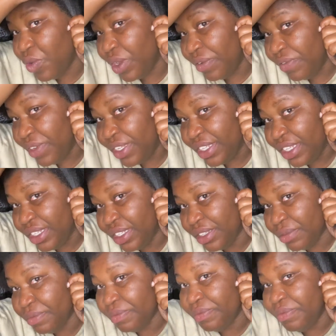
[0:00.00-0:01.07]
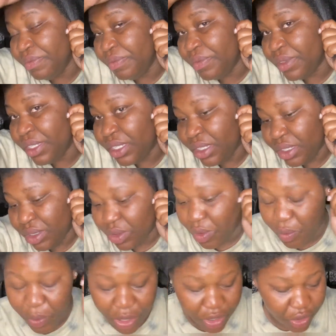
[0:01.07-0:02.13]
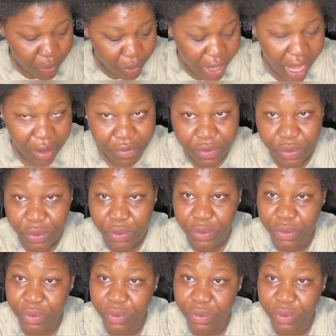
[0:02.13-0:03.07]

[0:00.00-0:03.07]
visit, well, you would have to